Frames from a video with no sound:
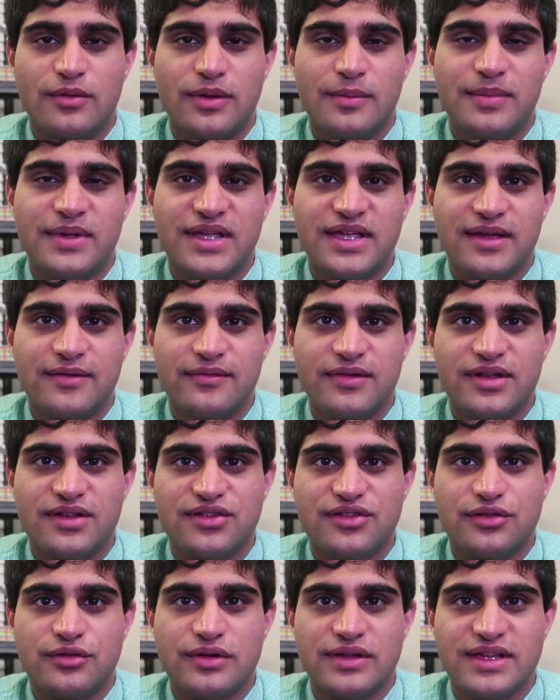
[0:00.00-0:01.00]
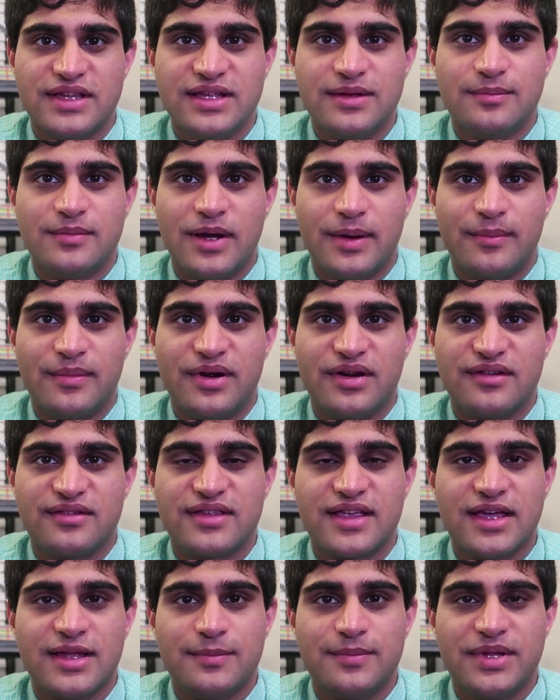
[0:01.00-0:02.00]
will be given to elite
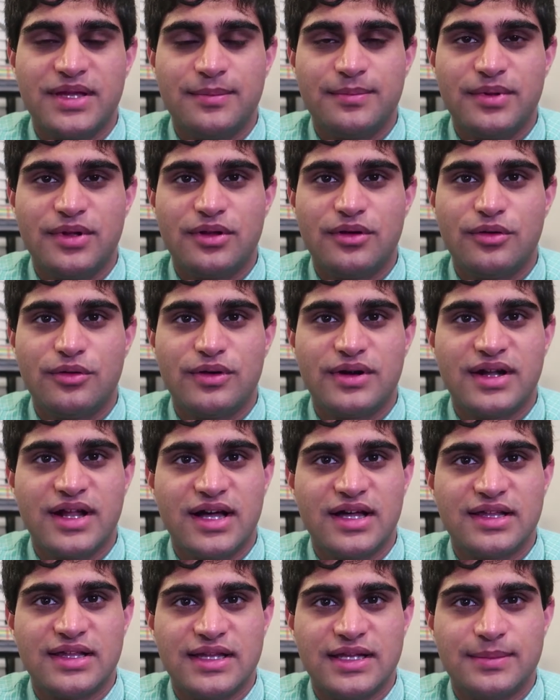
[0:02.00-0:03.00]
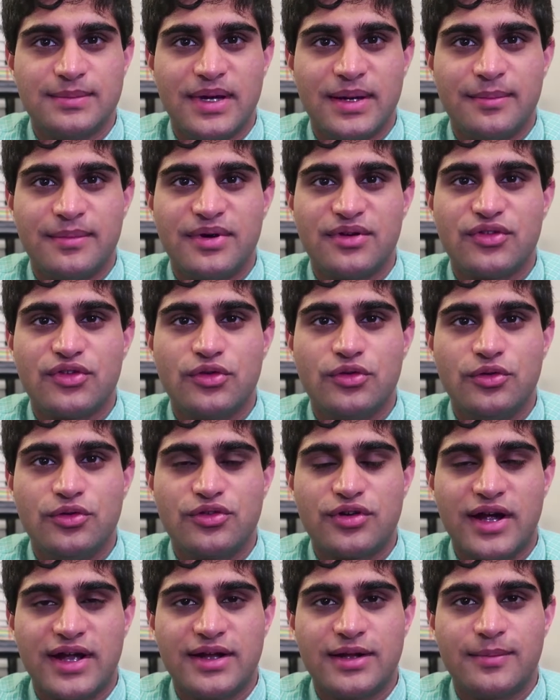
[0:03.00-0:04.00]
members and people who are not elite members who
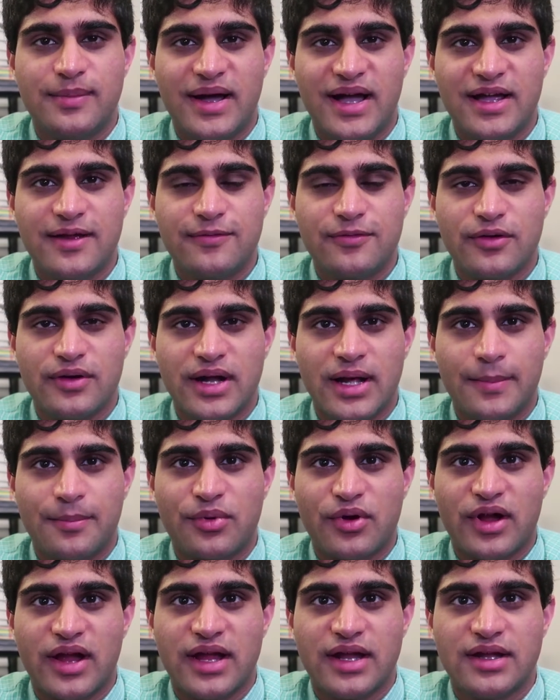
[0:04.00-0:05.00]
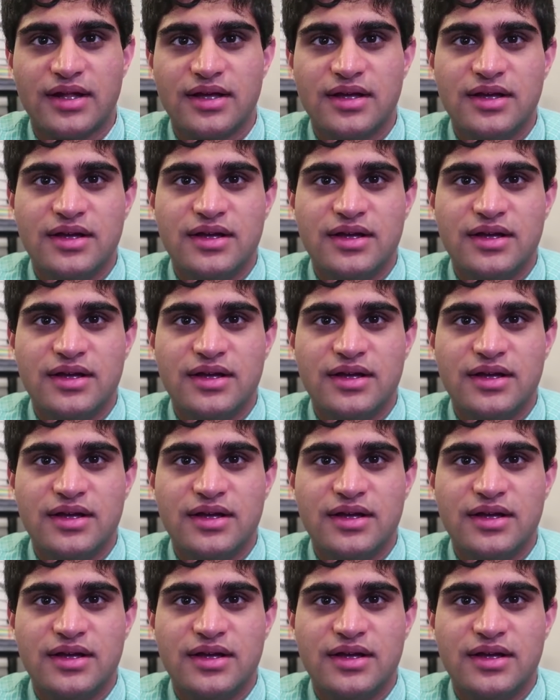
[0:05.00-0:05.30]
try to buy for an upgrade.